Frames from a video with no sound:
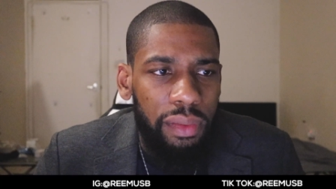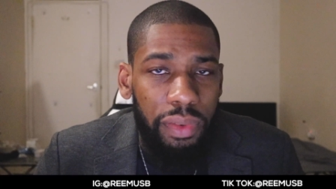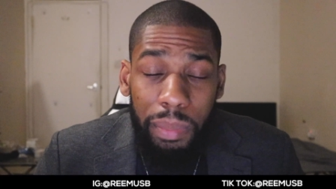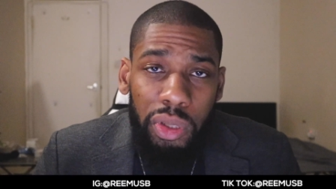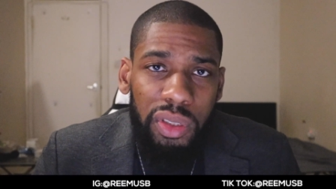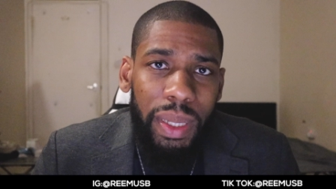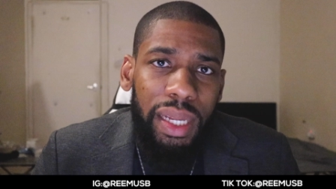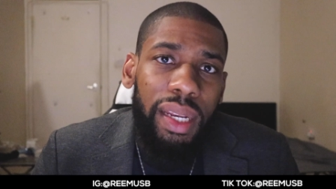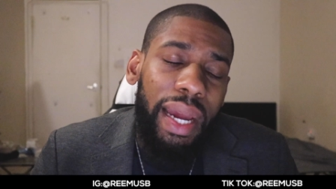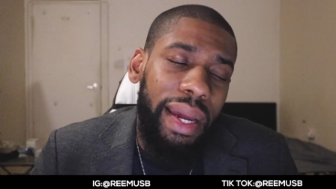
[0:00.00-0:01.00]
for most
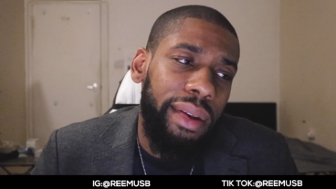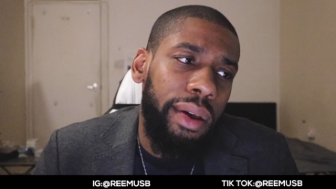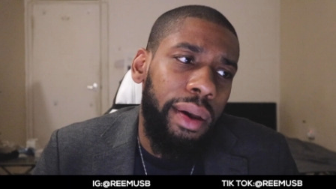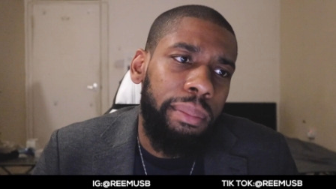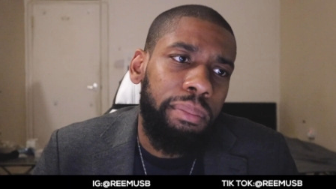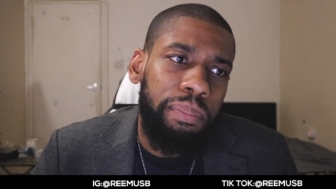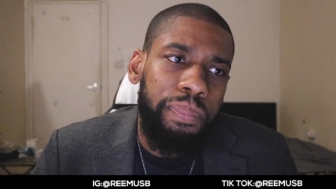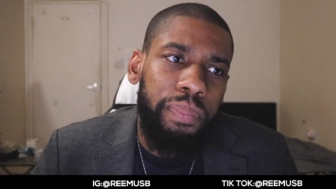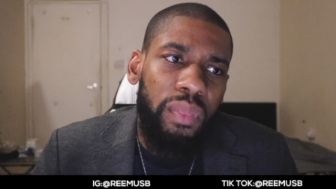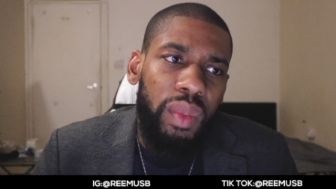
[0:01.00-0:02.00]
men. And um,
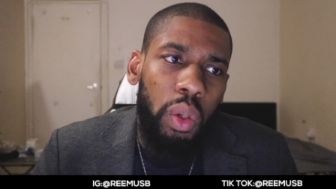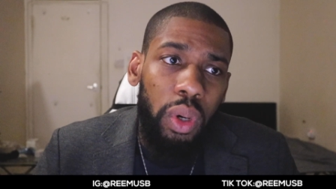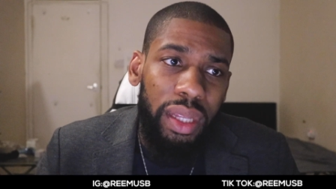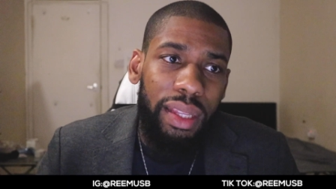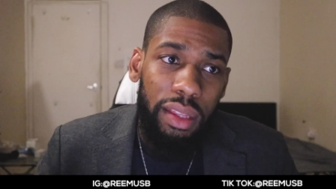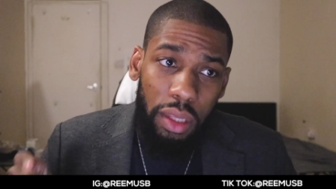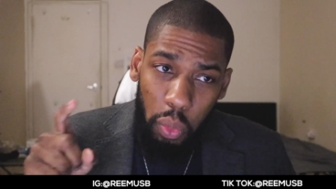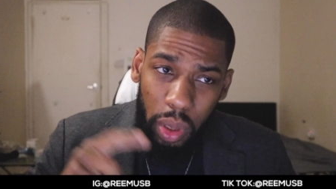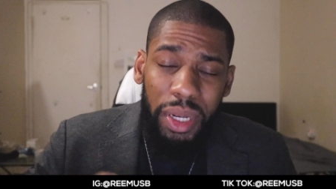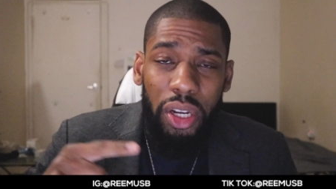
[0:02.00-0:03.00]
what the
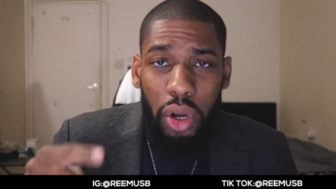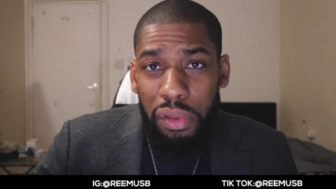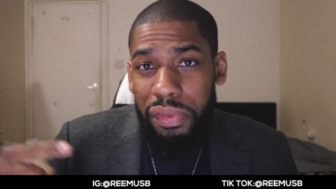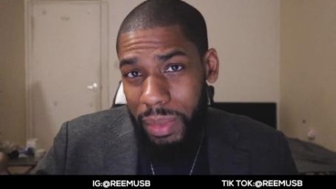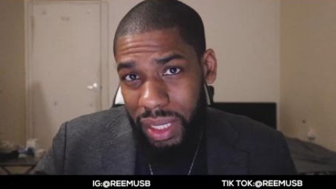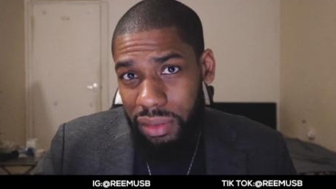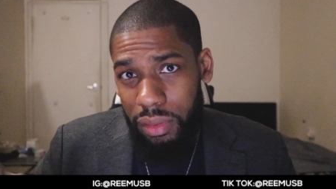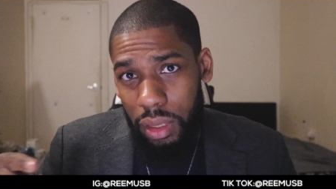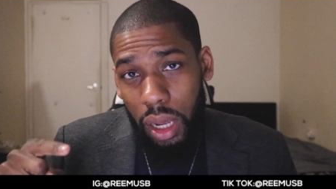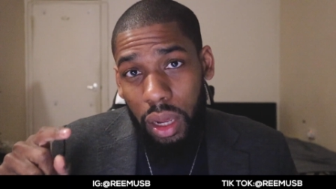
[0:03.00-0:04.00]
women go for
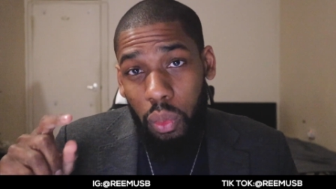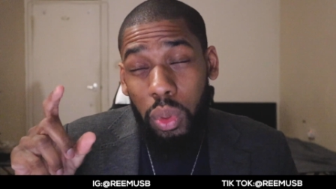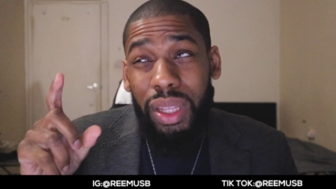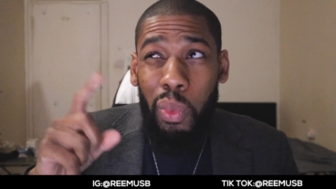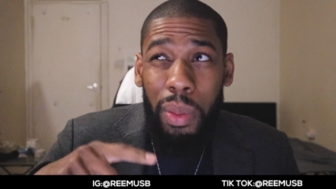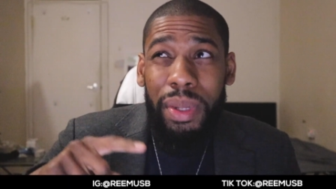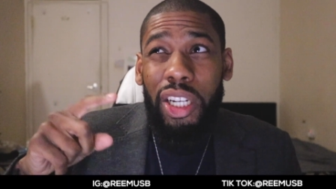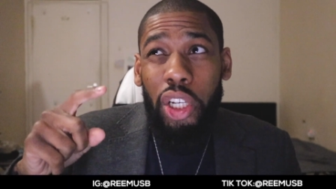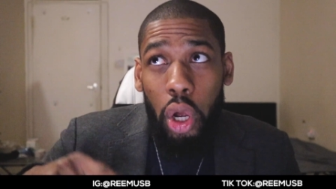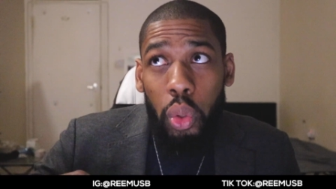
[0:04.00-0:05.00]
men, uh, what the
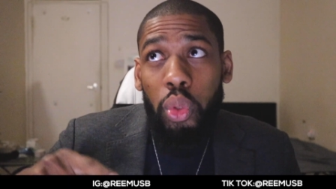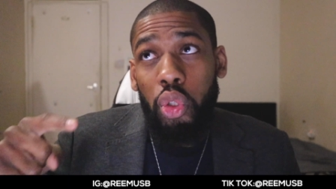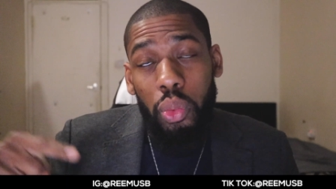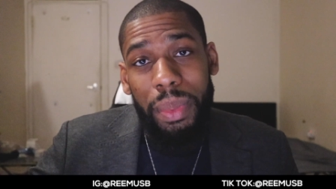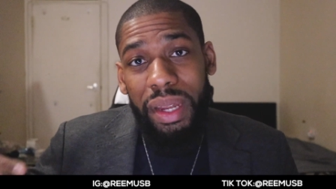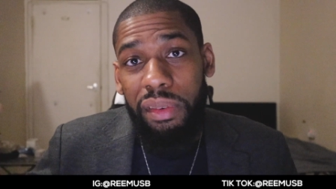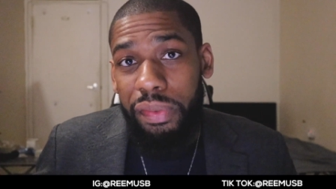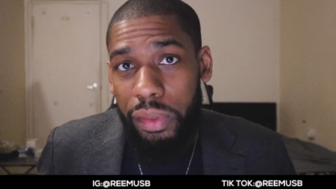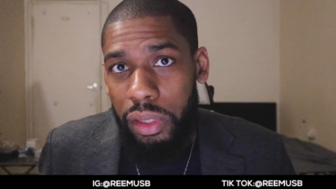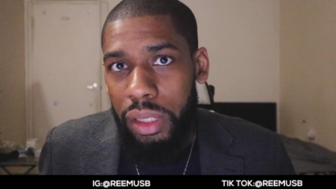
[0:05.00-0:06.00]
women go to men
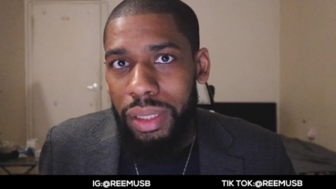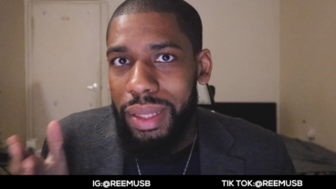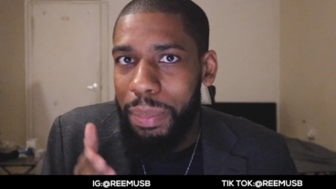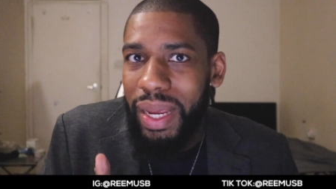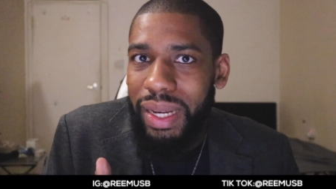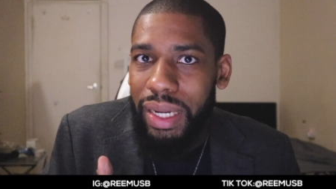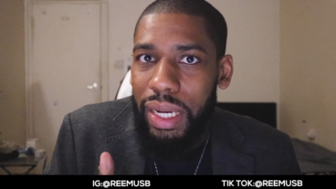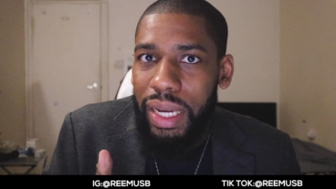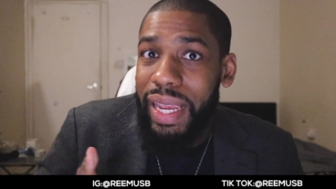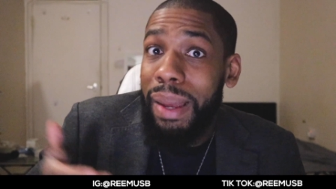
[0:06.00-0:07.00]
for, the
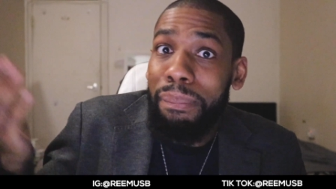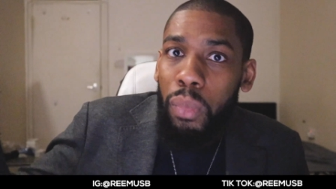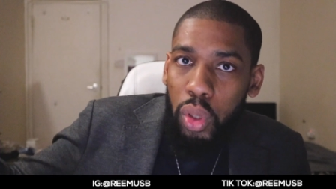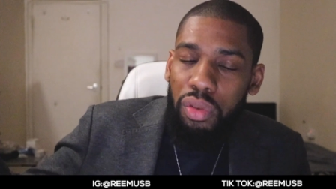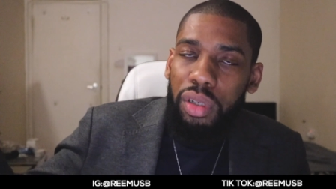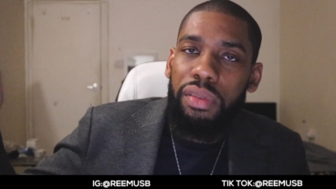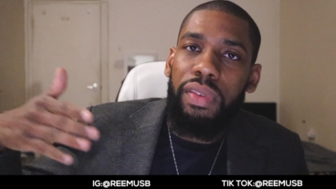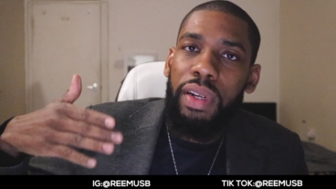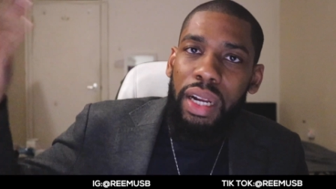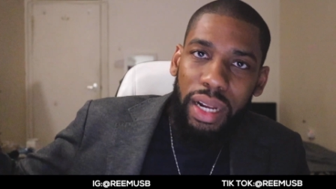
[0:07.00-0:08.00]
men get more of